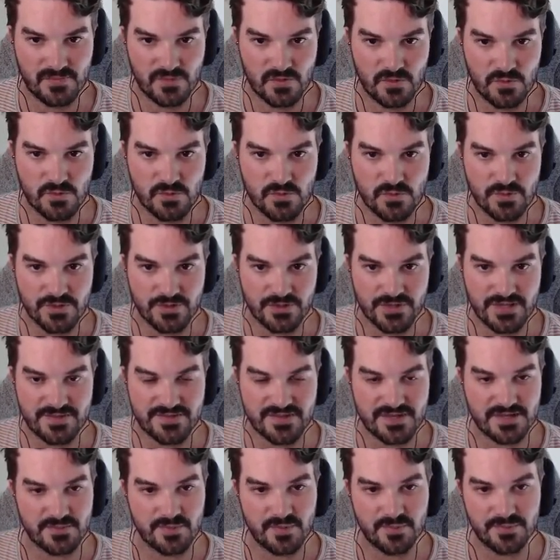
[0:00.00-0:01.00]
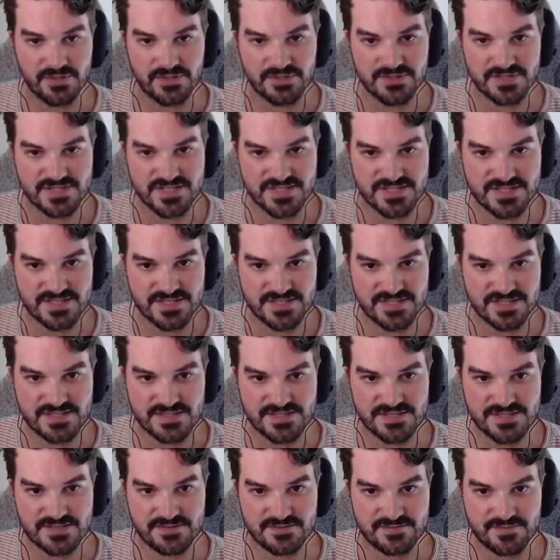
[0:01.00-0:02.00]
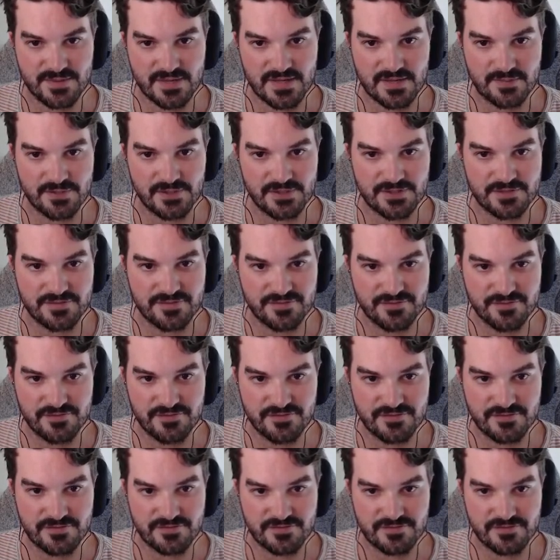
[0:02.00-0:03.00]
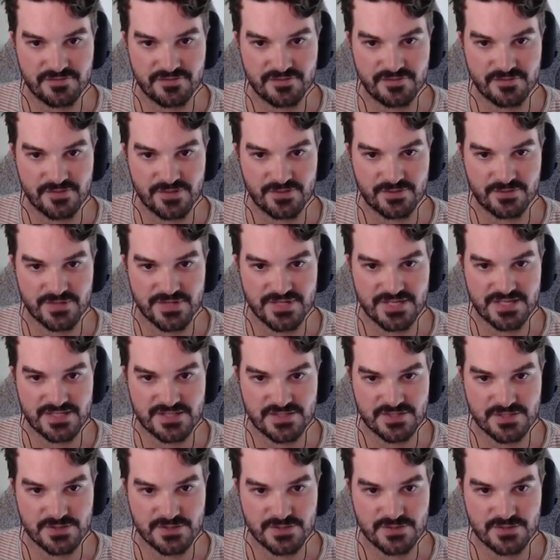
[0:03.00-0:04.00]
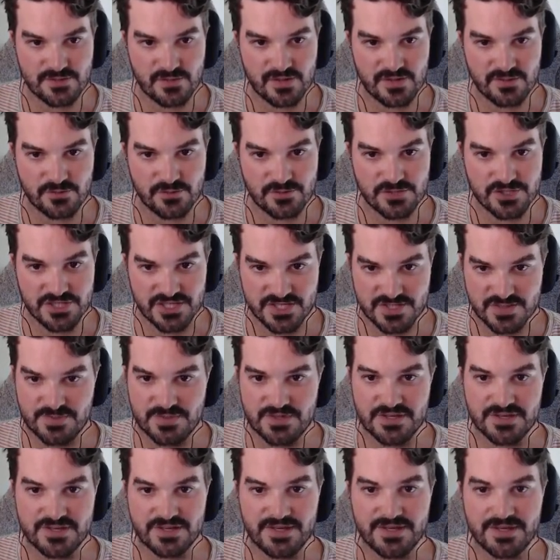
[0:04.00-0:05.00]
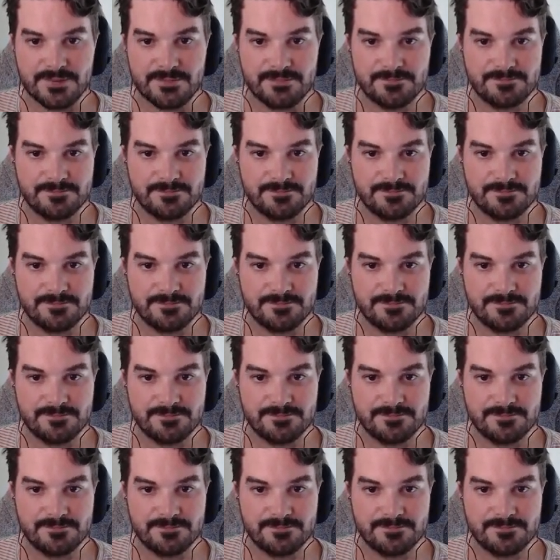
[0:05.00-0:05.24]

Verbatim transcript: Ooh, we gotta get that number below, uh, below Three, two, one. We'll just be okay.